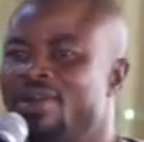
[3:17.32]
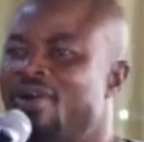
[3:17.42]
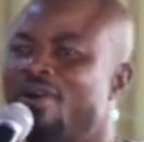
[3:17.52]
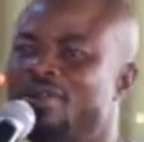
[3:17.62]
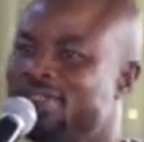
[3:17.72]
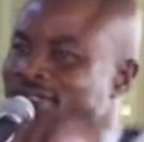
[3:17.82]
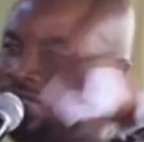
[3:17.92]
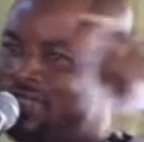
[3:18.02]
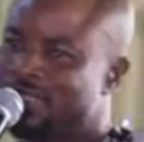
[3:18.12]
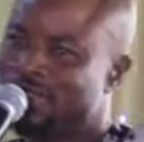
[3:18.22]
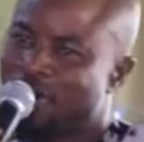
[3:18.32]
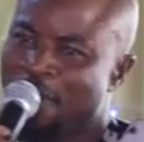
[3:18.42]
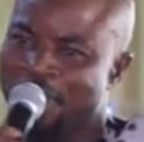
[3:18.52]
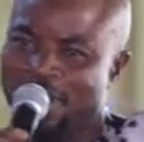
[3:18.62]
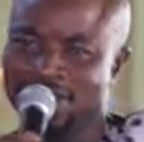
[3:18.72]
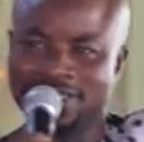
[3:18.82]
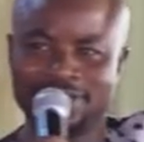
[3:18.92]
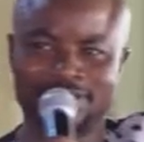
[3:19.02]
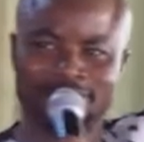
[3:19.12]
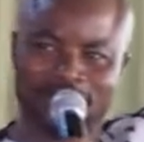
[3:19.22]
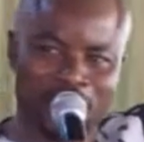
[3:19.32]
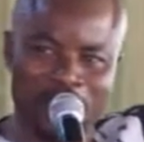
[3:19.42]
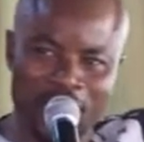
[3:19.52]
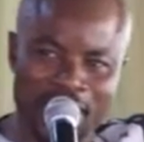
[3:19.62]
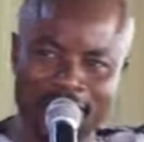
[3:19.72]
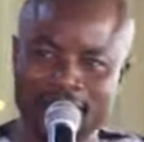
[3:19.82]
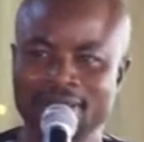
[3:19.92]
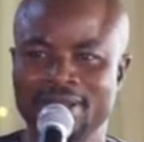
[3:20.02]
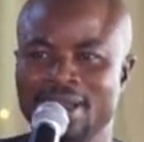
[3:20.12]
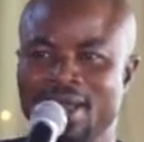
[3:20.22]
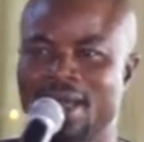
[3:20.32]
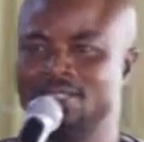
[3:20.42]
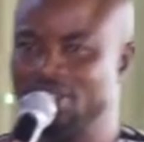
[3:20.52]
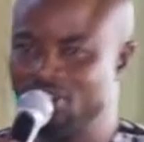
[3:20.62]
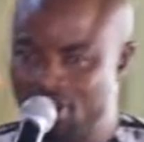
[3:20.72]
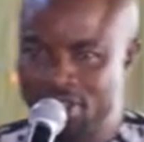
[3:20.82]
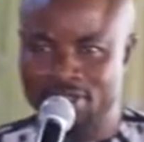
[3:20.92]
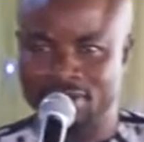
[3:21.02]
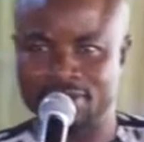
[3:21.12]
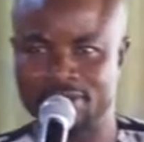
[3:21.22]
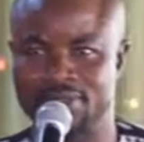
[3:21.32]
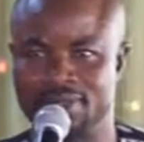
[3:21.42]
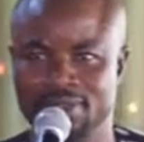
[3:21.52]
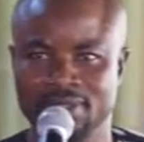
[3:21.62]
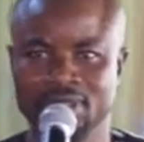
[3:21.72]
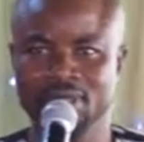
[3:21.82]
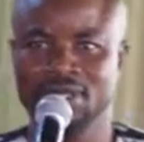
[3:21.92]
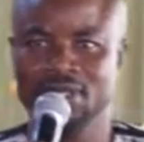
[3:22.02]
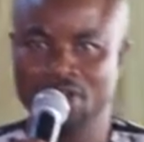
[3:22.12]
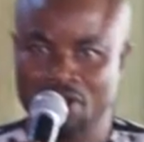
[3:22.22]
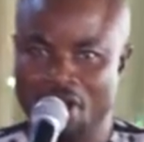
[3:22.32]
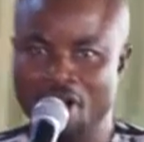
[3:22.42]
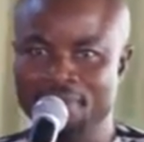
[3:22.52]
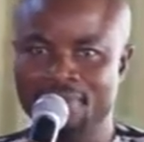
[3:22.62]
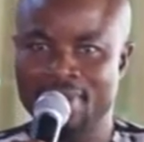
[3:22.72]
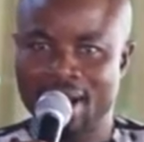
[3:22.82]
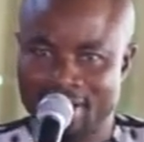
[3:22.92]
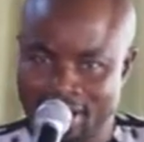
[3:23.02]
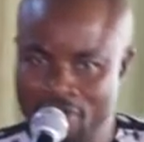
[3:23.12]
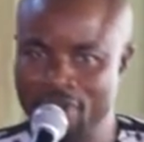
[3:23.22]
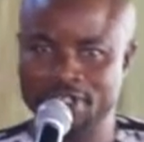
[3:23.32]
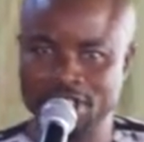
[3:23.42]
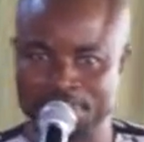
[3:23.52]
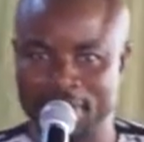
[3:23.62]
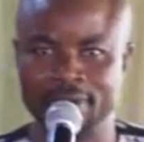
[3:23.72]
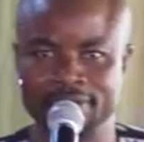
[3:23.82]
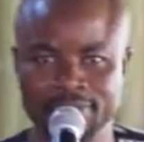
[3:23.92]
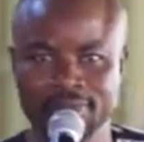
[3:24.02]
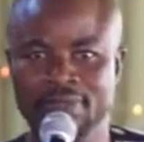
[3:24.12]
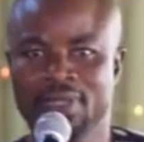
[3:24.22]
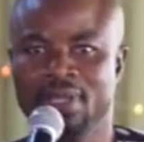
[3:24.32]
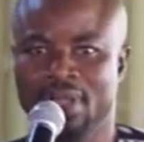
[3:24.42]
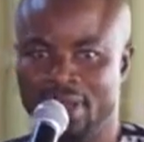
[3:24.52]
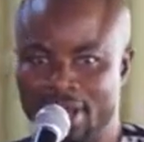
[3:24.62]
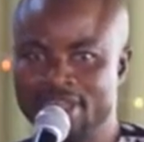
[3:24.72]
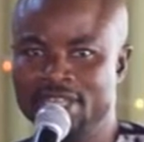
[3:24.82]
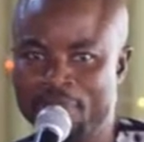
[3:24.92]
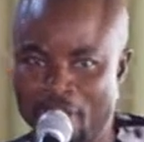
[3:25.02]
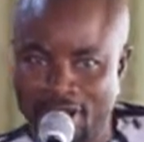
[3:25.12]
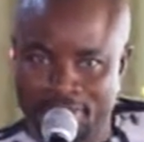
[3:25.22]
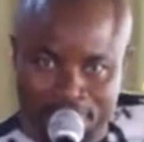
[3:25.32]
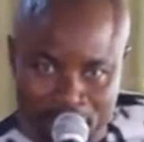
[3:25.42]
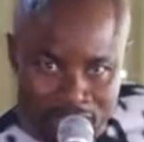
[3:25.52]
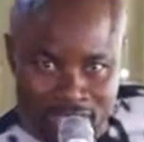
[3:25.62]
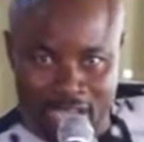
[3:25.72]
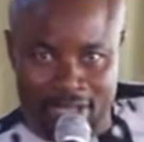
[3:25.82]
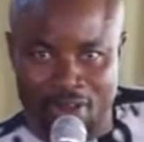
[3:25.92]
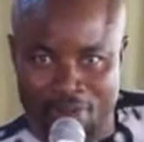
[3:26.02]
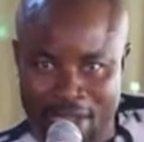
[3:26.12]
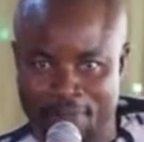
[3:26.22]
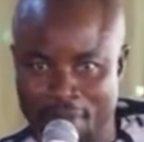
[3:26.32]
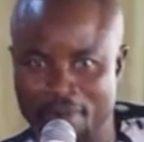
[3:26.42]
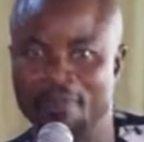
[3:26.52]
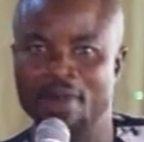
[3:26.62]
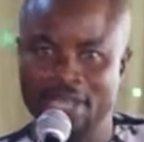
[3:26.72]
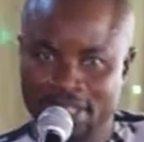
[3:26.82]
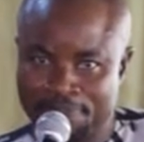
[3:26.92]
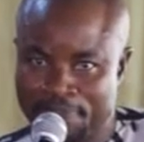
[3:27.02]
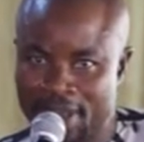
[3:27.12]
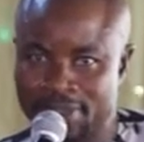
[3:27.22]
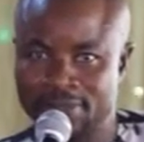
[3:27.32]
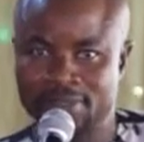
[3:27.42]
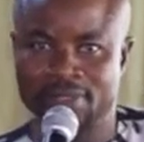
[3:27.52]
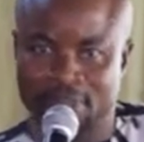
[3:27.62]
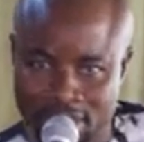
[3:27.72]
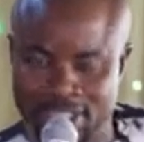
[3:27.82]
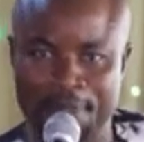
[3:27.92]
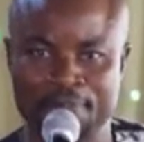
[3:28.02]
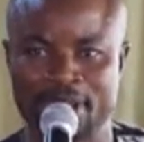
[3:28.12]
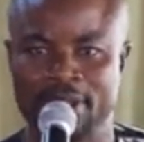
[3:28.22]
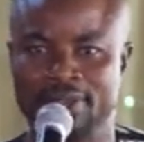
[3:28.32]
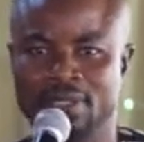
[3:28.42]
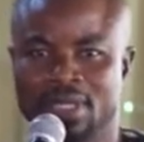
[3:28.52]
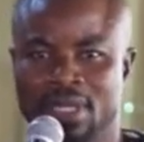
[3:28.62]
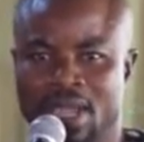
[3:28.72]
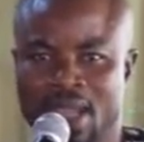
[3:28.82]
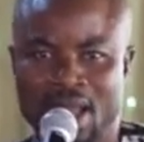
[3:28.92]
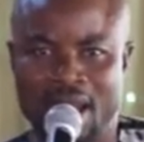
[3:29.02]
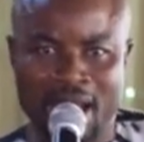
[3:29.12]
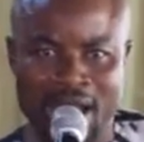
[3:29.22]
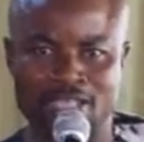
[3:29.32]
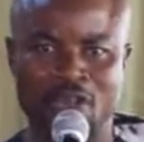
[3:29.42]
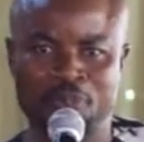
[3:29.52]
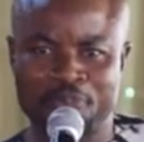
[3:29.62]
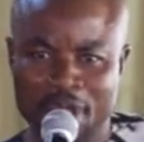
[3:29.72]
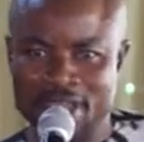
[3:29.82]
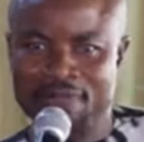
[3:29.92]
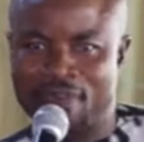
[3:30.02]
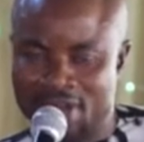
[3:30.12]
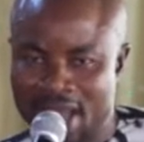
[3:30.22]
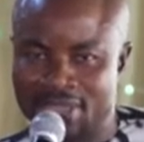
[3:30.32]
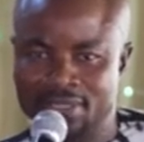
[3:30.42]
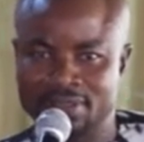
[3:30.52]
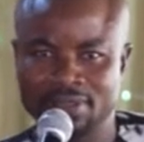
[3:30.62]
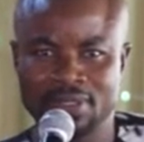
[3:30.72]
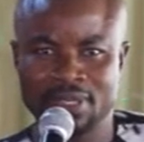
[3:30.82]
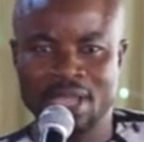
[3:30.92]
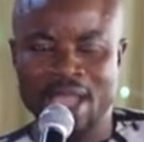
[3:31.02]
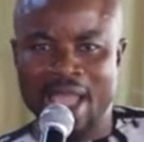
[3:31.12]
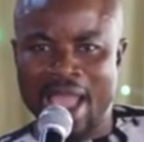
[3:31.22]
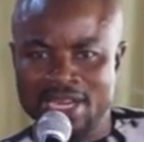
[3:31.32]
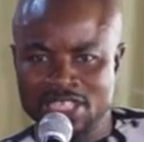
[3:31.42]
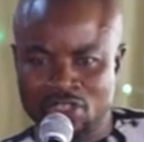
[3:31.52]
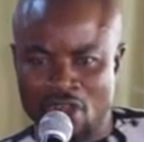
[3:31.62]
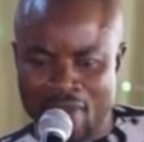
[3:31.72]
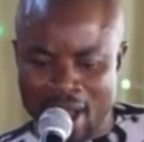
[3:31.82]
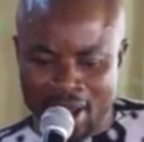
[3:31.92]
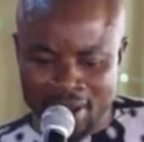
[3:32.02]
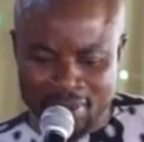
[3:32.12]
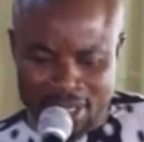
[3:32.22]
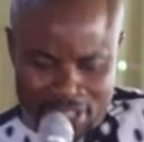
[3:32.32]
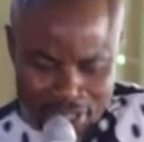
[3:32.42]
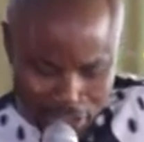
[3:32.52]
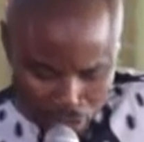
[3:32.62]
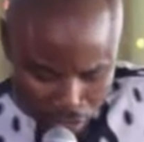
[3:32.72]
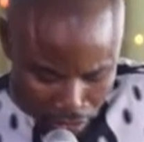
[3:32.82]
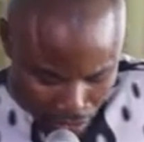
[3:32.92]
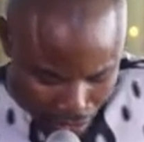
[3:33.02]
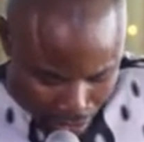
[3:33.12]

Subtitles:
or is it operating somewhere?" I said, "Jesus, come and remove this pain. Let the boy be there on my bum bum, but let the pain disappear." As I was praying for that, I discovered there's a little